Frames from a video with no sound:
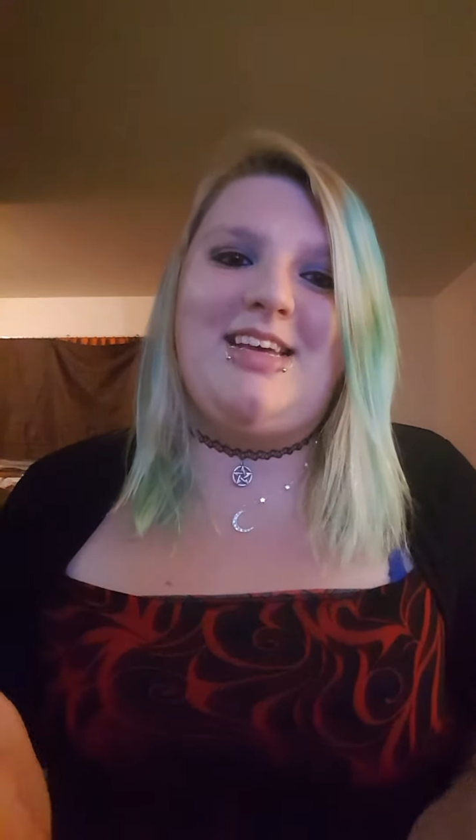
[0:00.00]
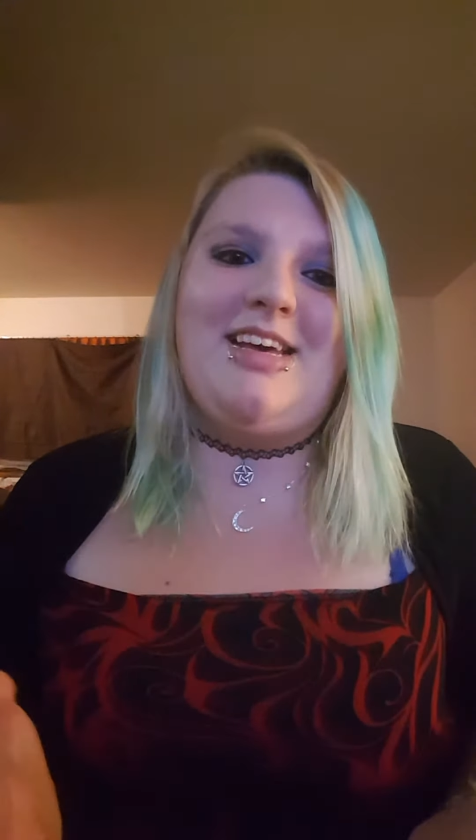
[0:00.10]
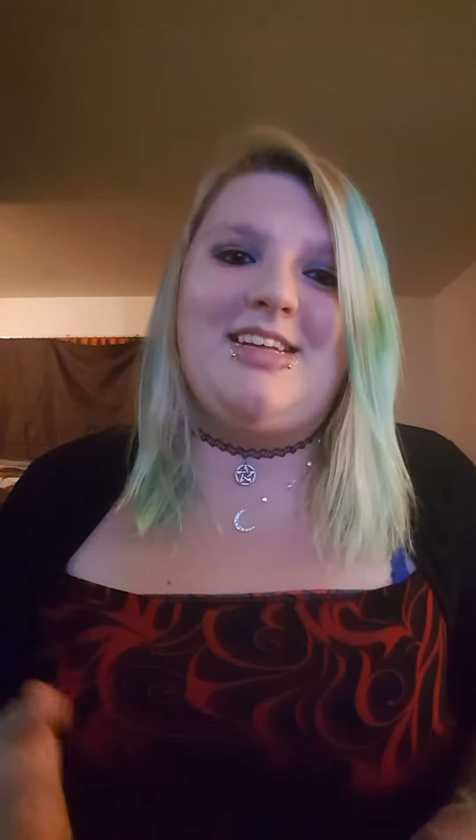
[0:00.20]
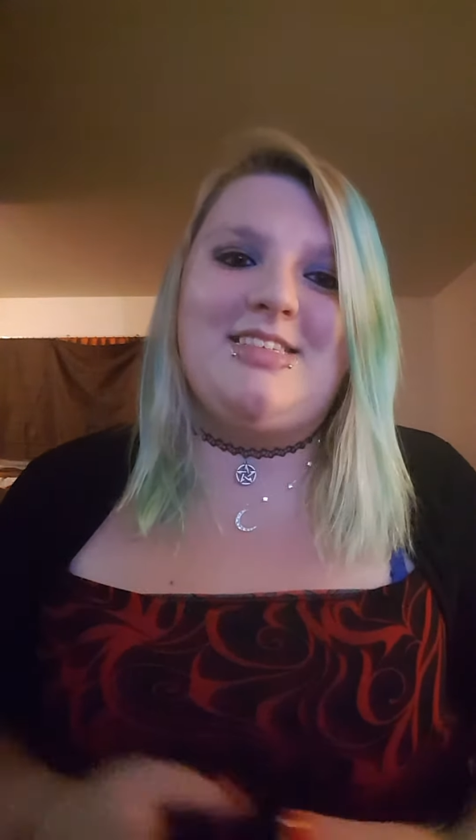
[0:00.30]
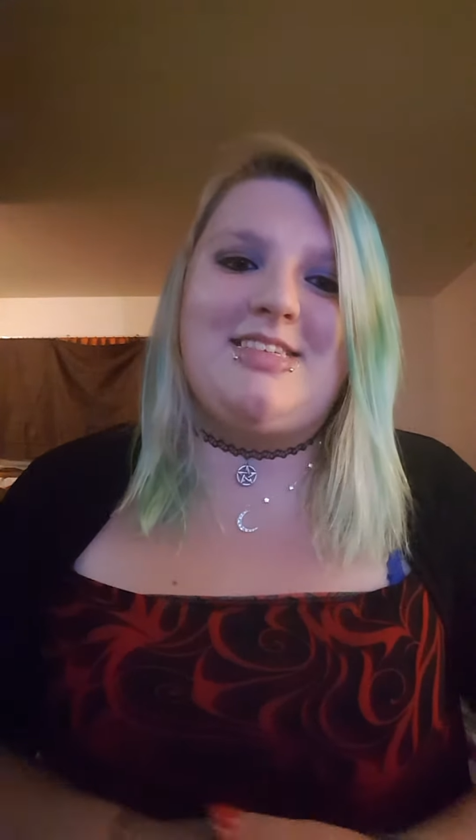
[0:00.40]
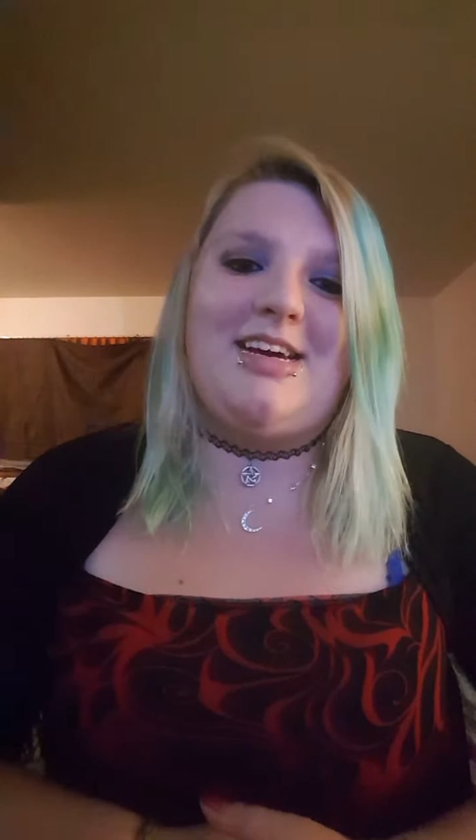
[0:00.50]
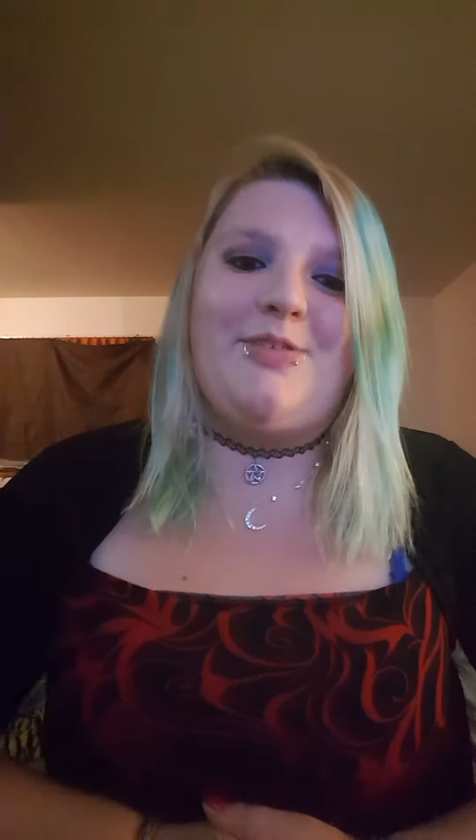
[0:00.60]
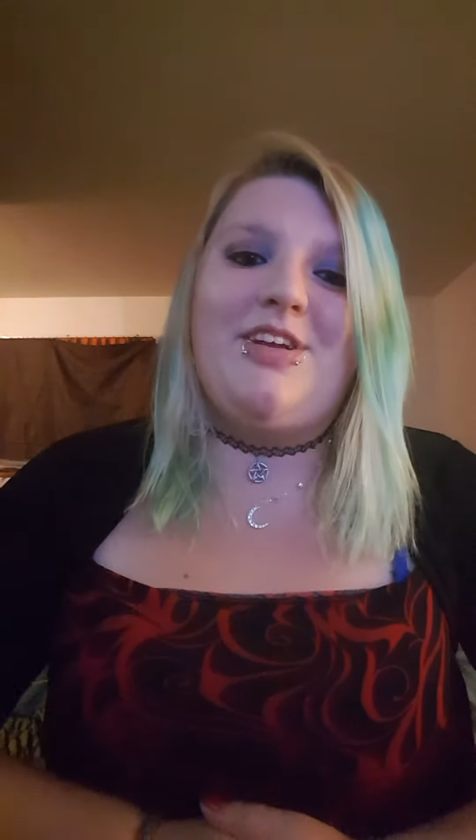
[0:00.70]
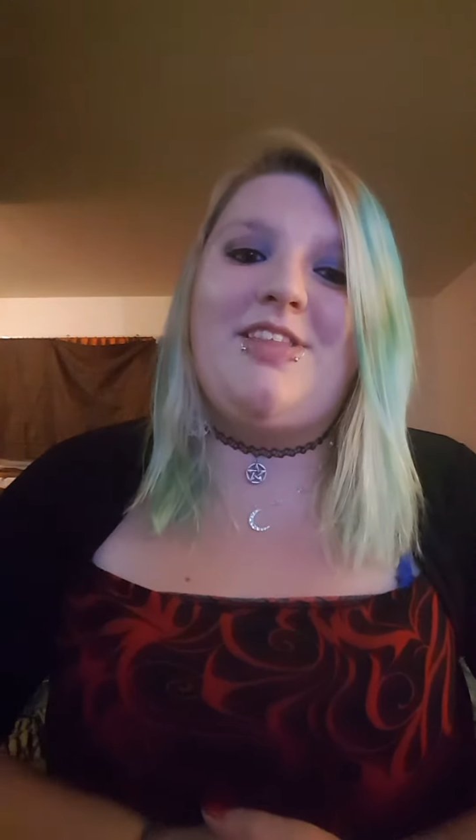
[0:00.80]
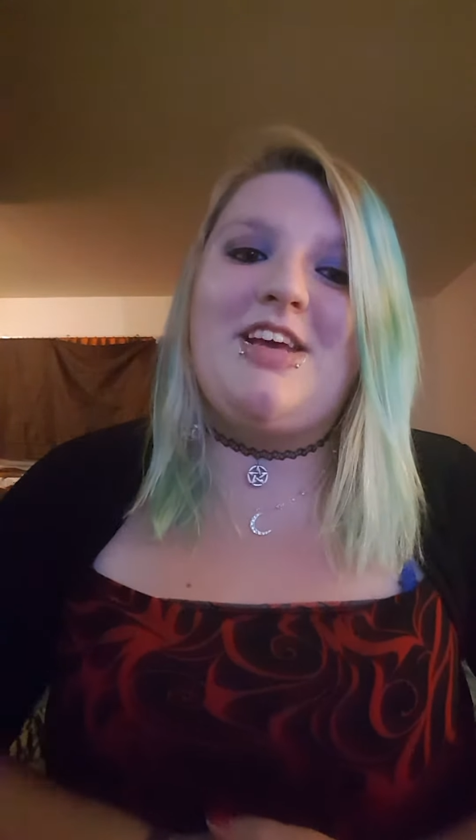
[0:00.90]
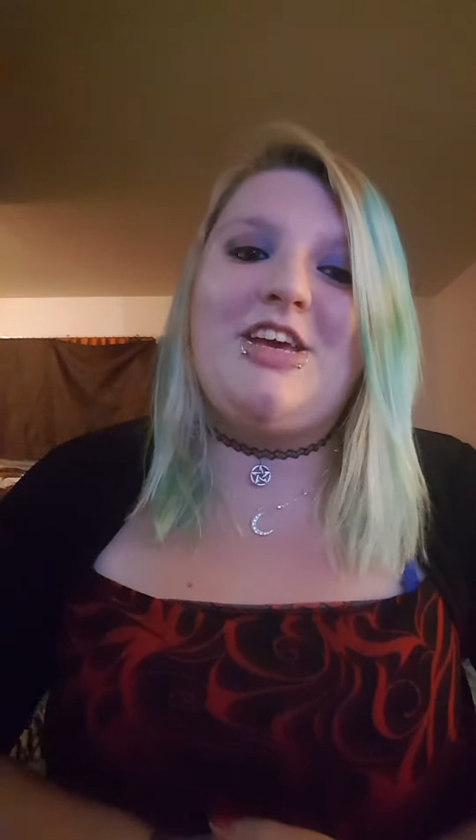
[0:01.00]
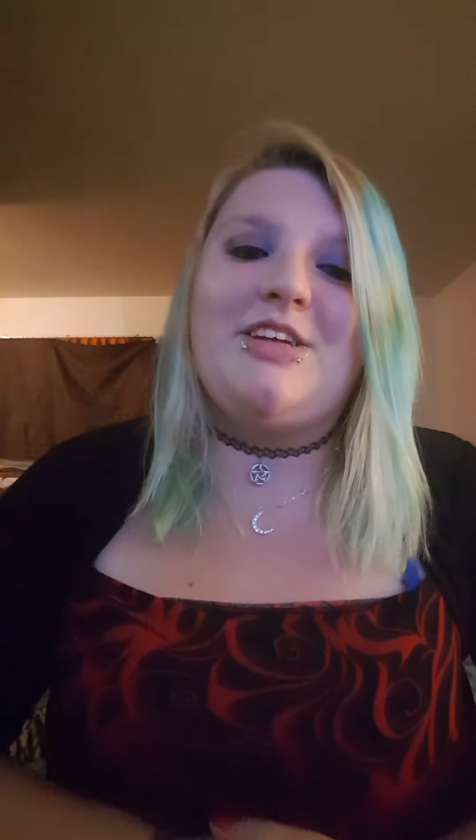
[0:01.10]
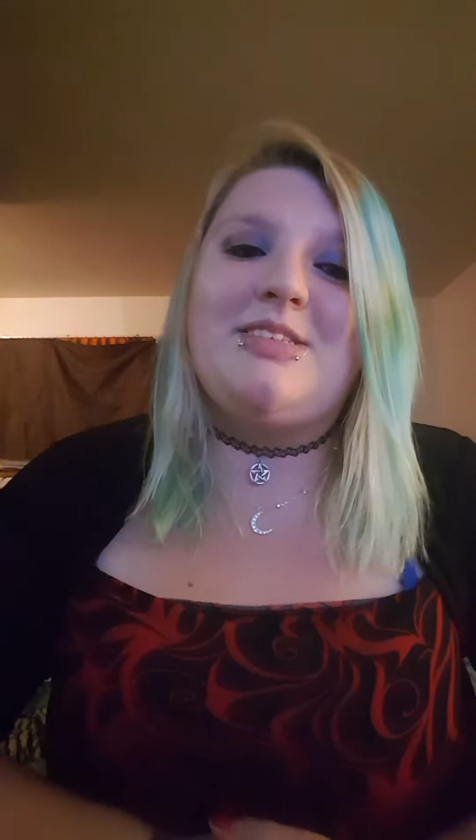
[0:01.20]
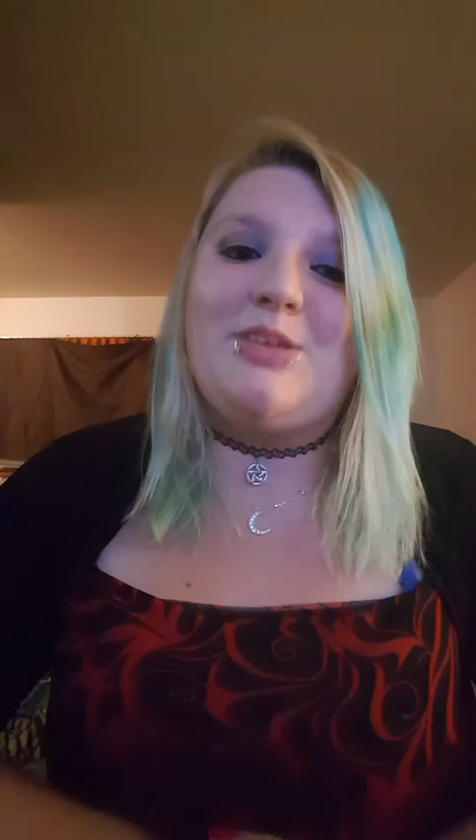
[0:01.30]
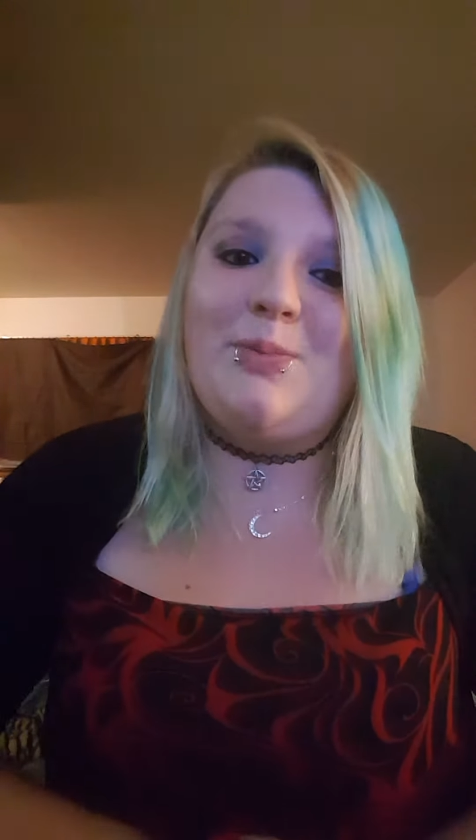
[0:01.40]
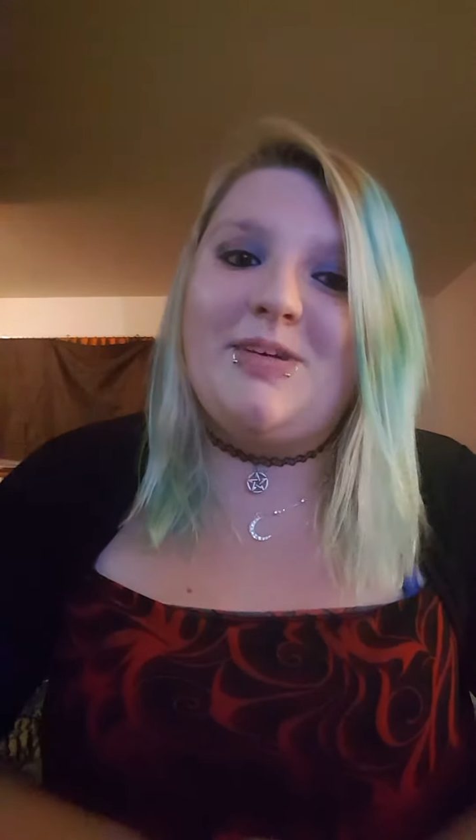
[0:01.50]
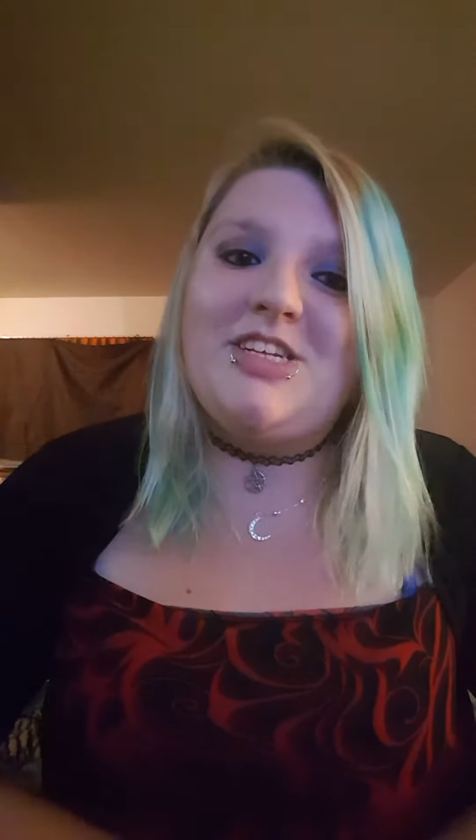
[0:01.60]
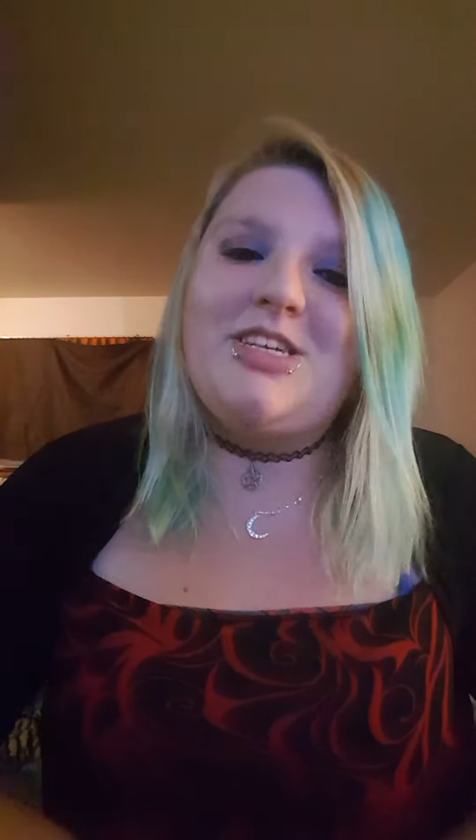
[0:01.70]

And I want to thank y'all so much.